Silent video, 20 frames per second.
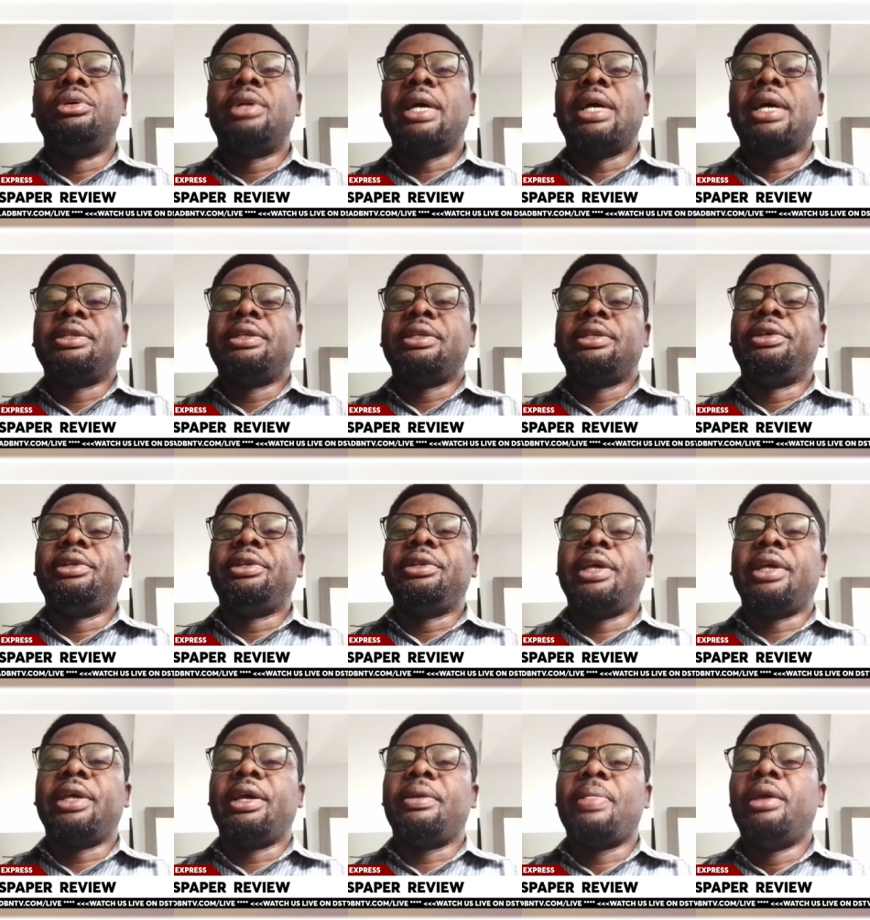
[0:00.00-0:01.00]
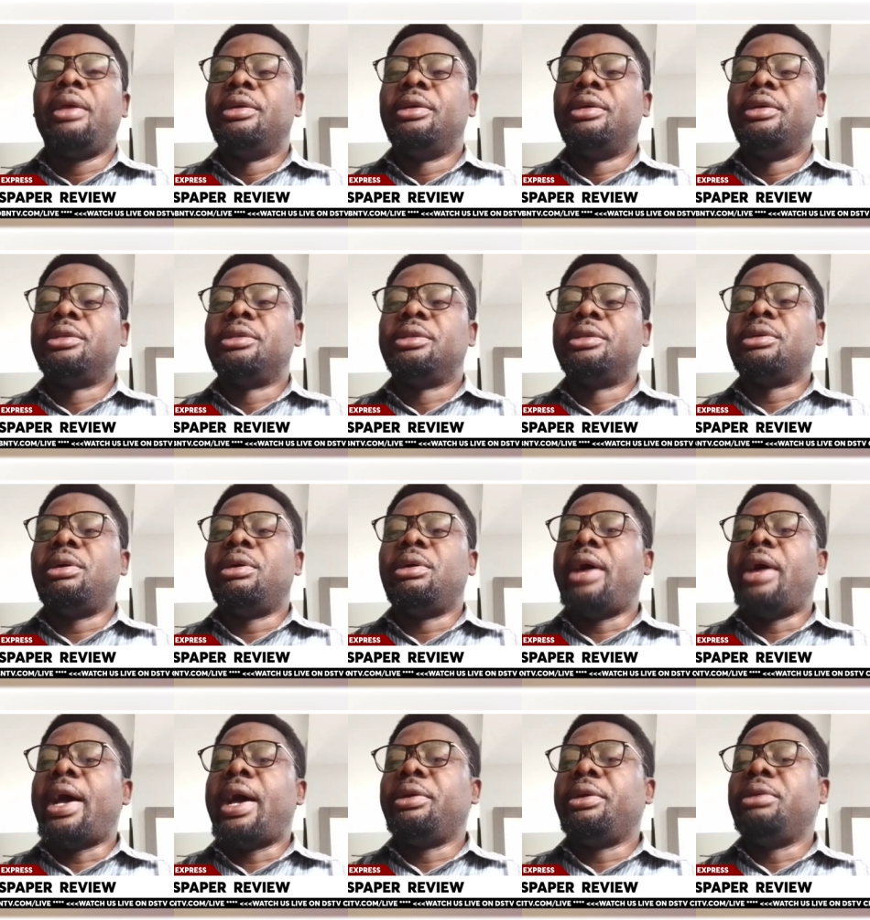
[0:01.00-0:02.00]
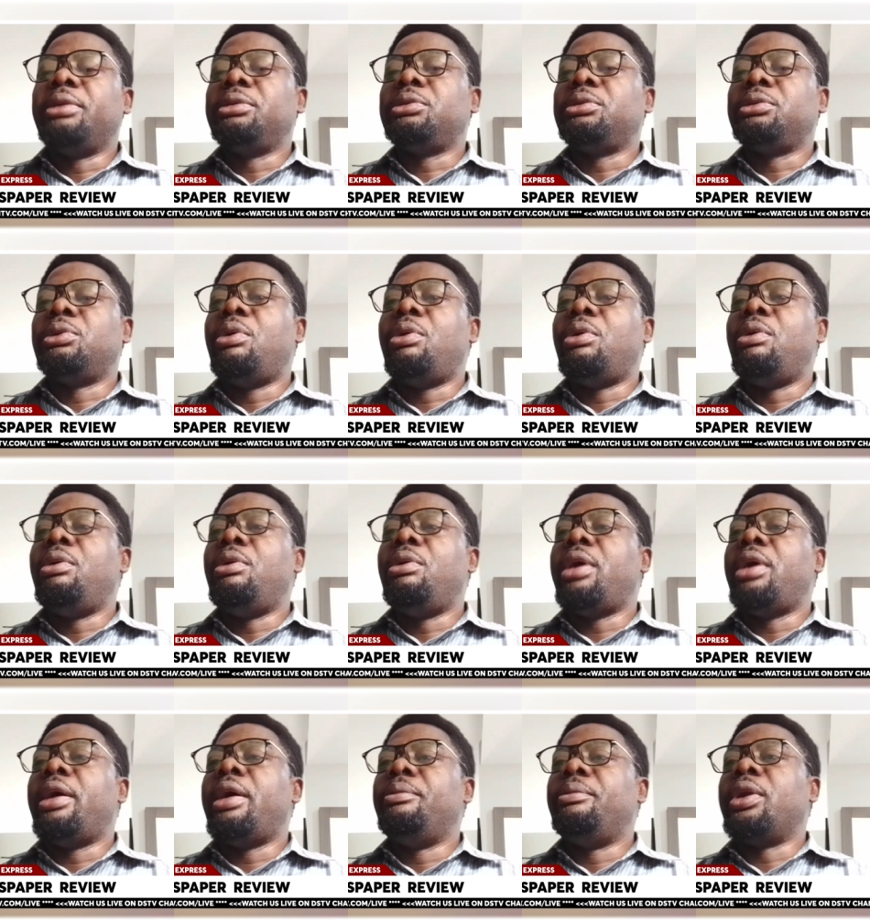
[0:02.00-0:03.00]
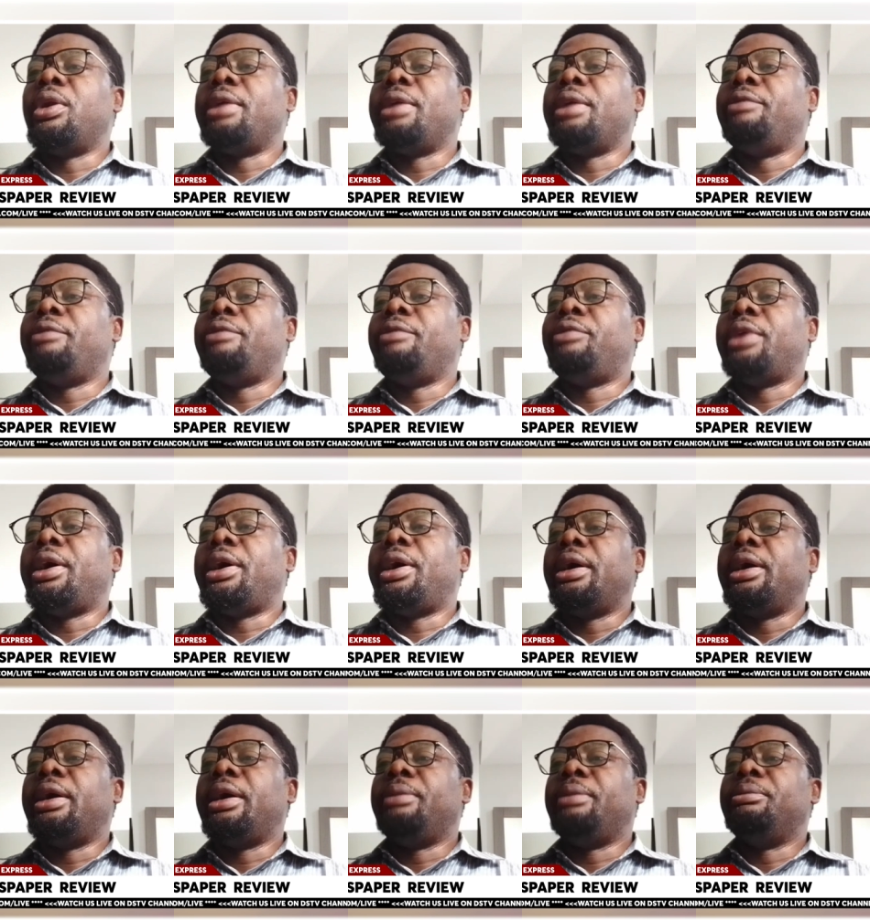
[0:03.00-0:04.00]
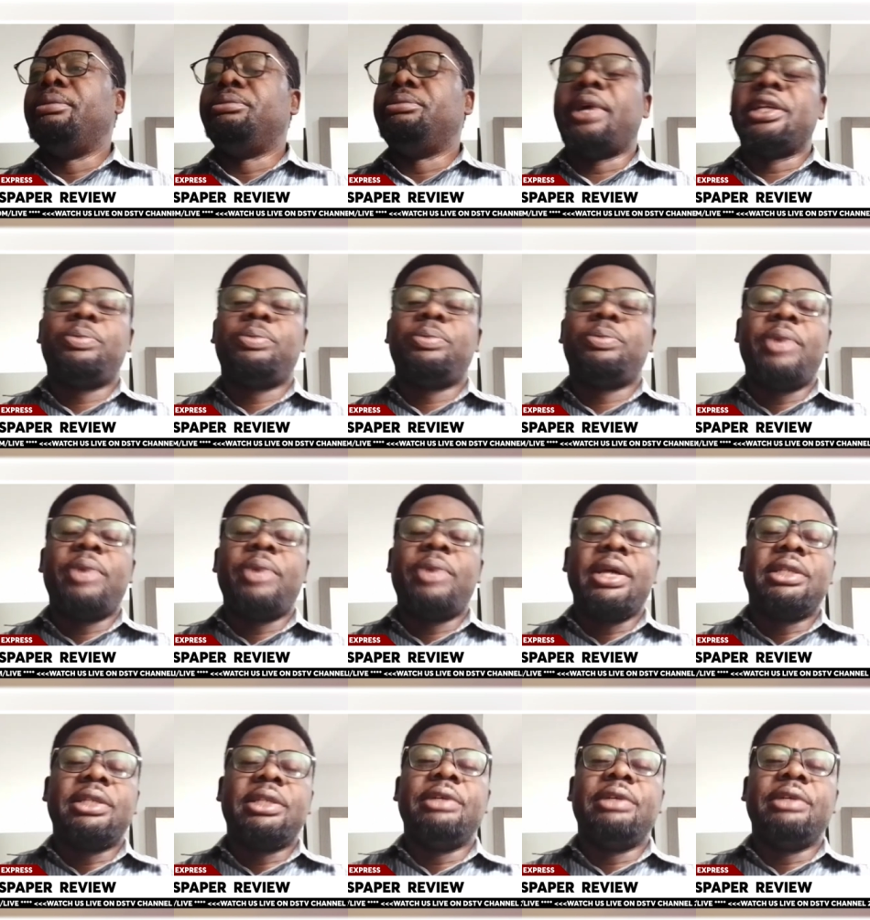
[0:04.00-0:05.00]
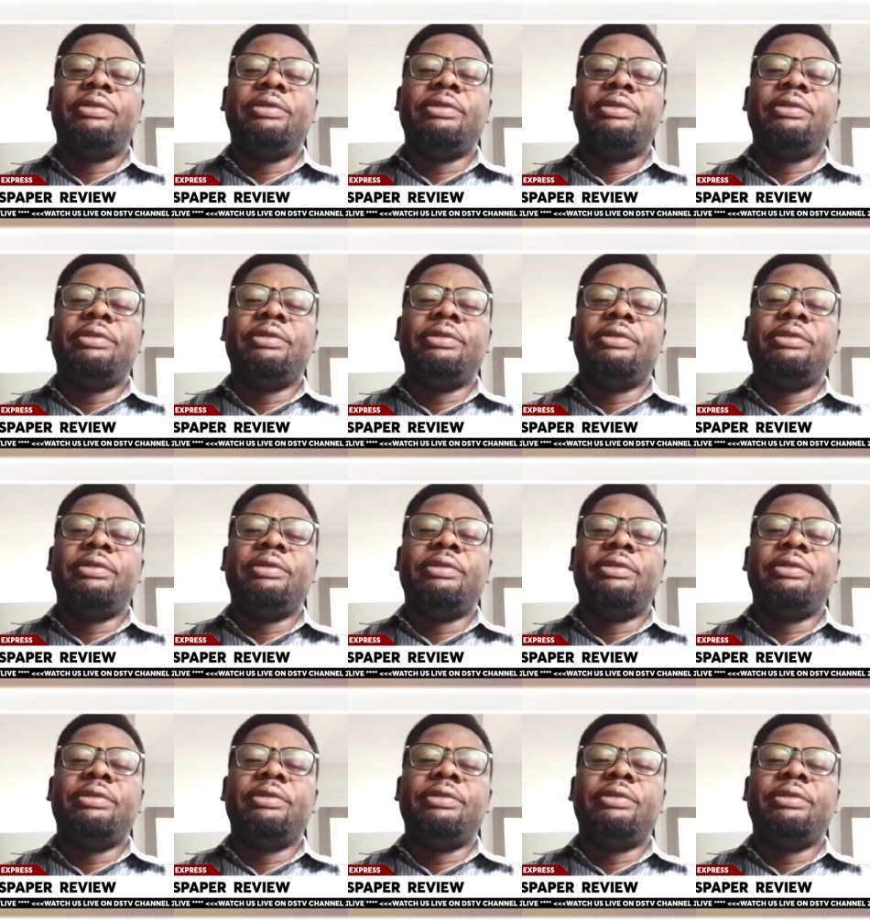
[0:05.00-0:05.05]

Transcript: That's the thing there. So I don't know um, whatever um, perspective.